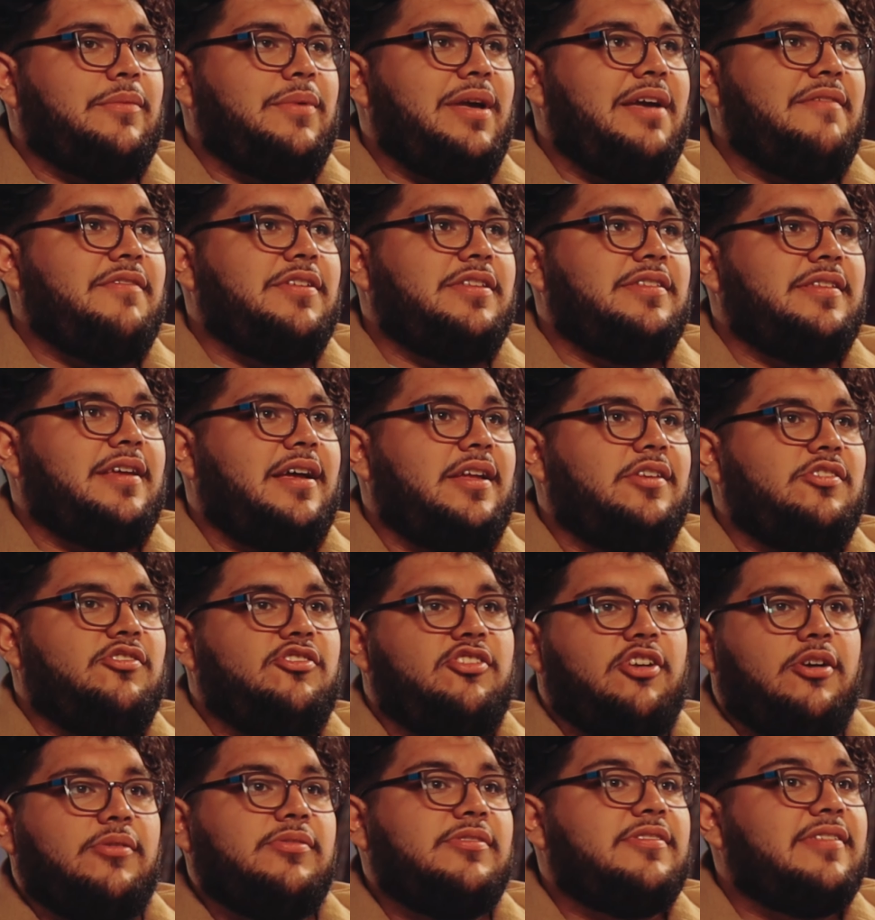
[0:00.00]
Like, we haven't
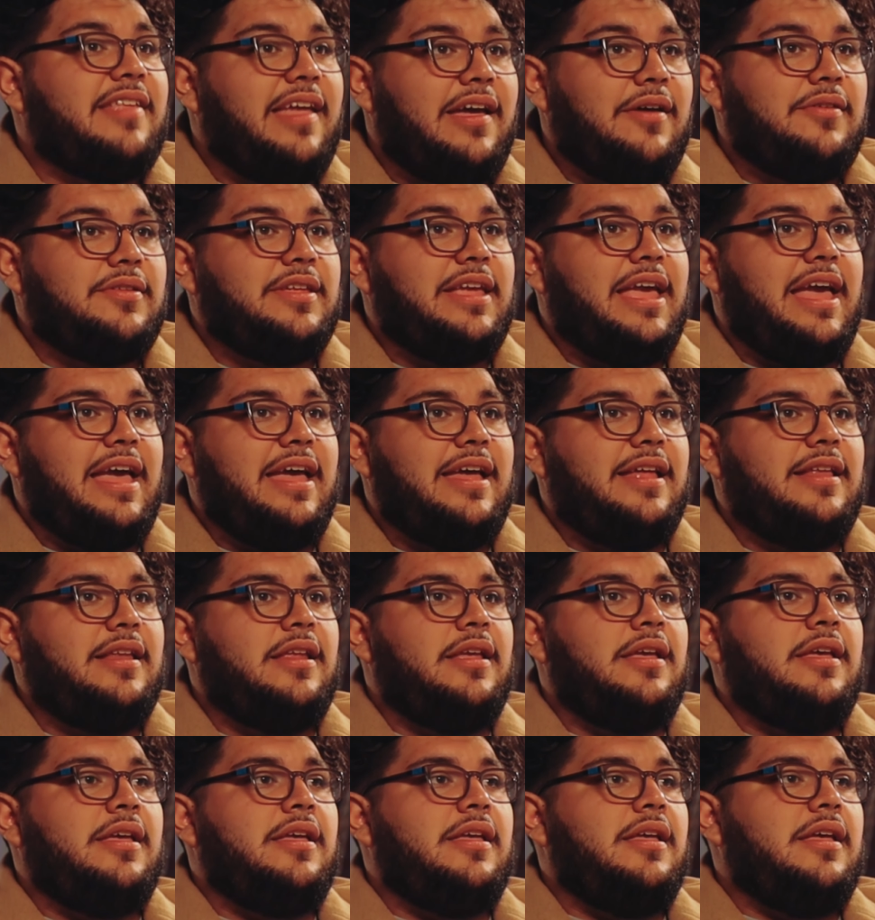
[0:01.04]
done Jonestown
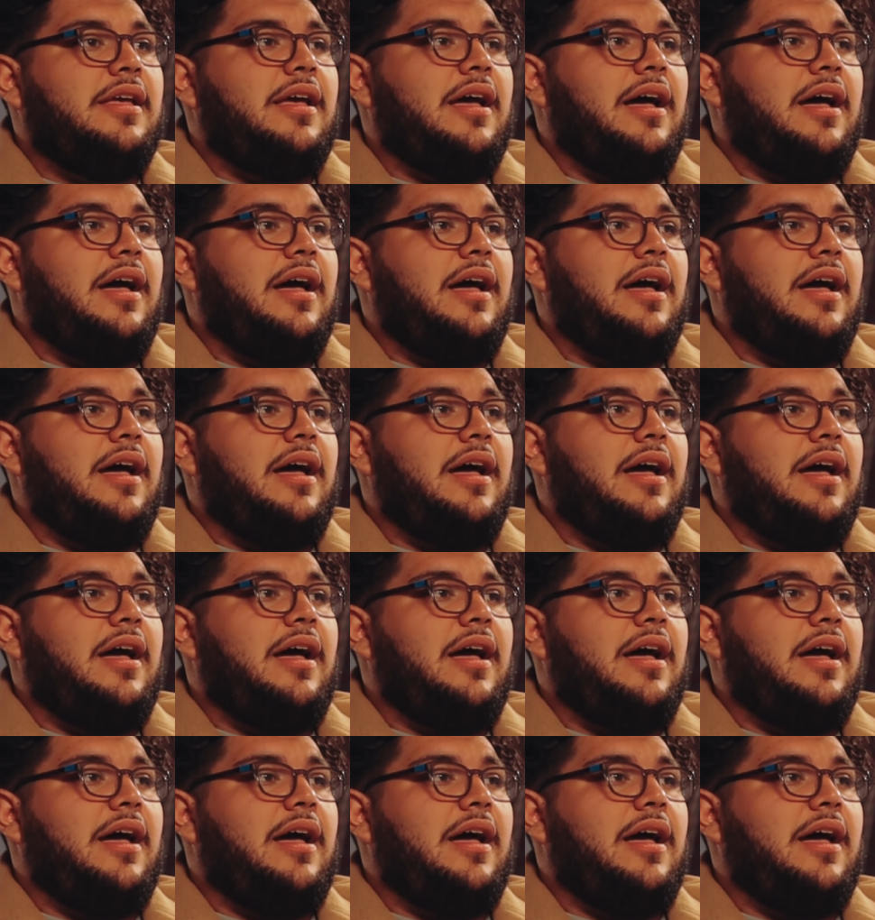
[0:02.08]
yet.